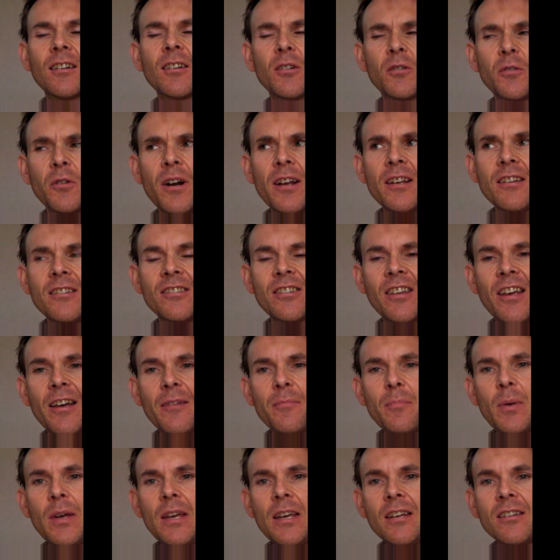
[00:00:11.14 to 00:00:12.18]
Great set
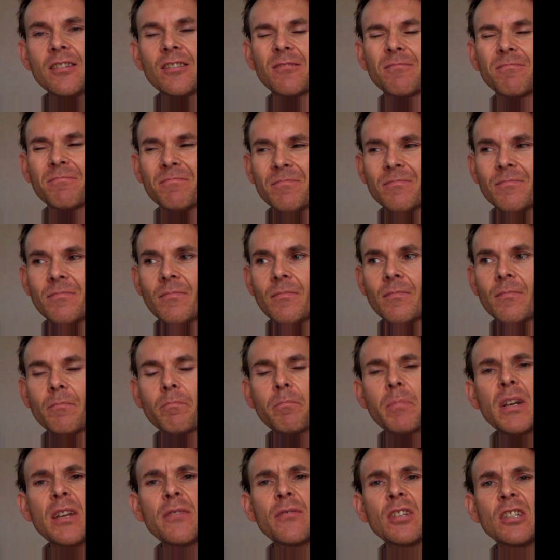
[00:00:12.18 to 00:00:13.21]
of beers.
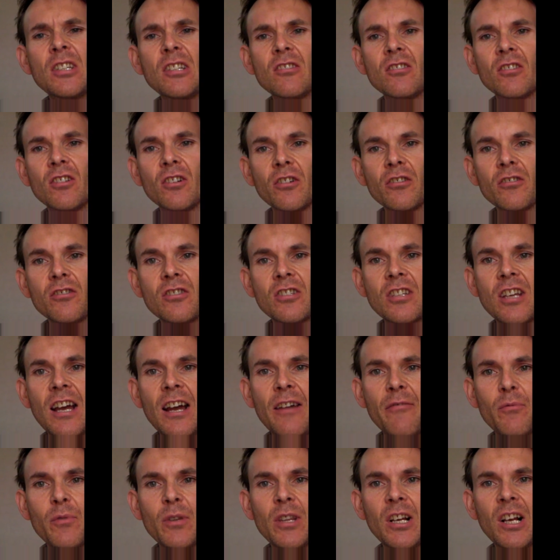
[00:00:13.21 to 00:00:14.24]
Bit of a discussion to
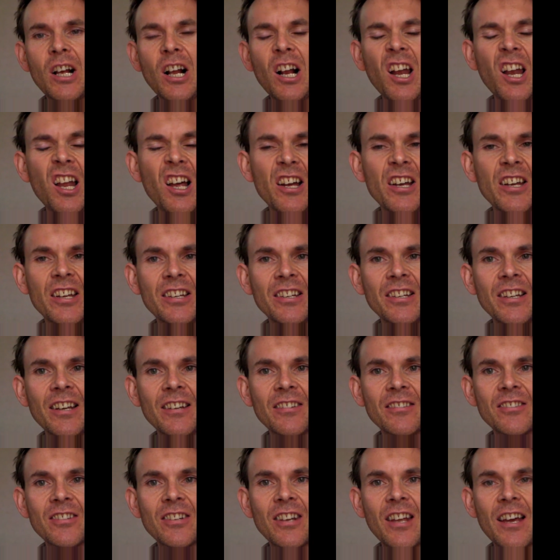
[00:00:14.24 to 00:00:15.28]
have with a client
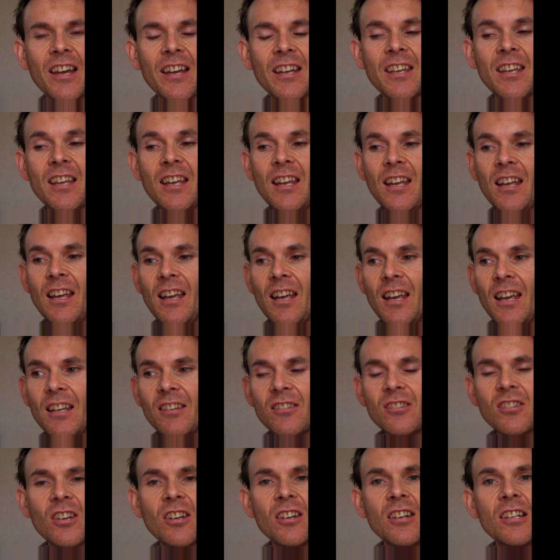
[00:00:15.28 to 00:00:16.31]
yesterday.
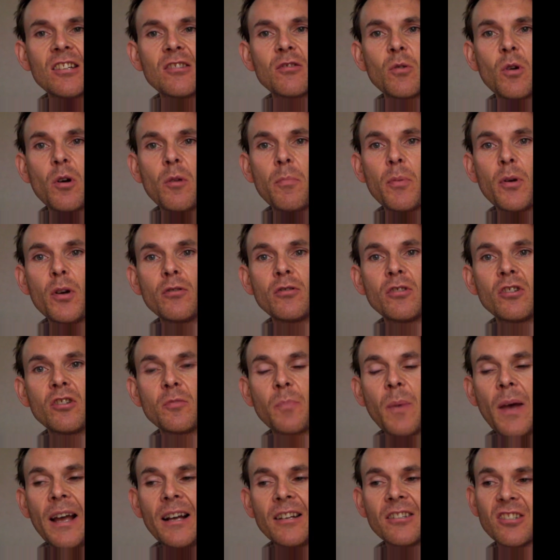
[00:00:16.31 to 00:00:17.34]
Turned into a boozy
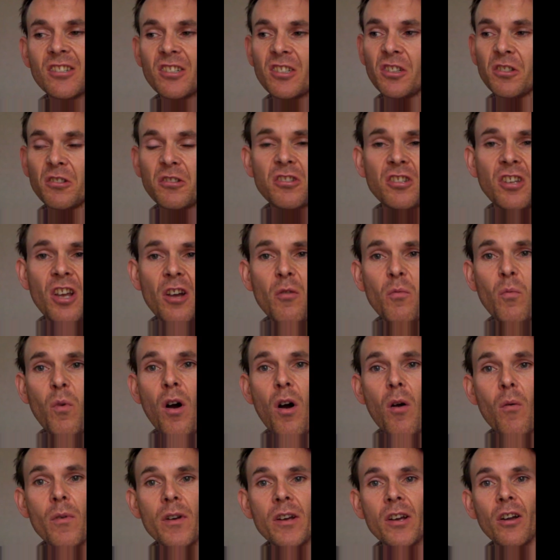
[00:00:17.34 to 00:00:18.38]
spectacle. So
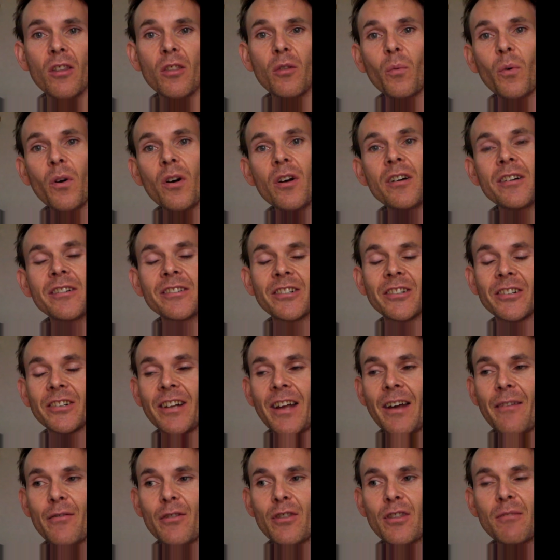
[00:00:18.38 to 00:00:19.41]
what? We got the work done,
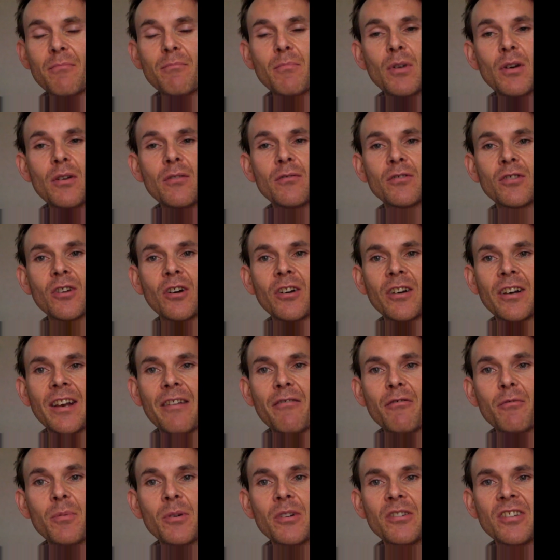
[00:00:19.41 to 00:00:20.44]
everything moves on,
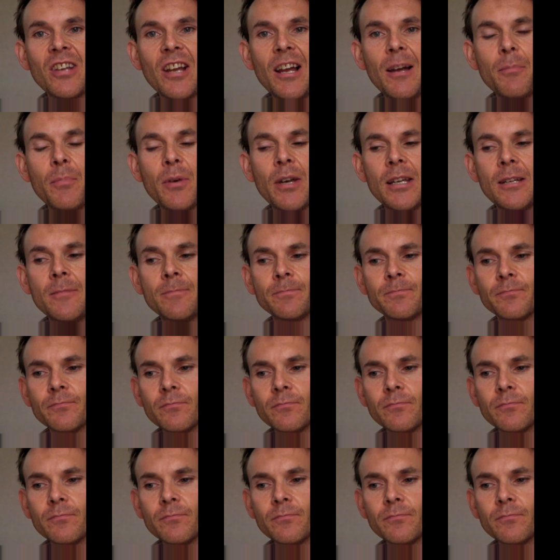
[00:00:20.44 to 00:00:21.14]
everybody's happy.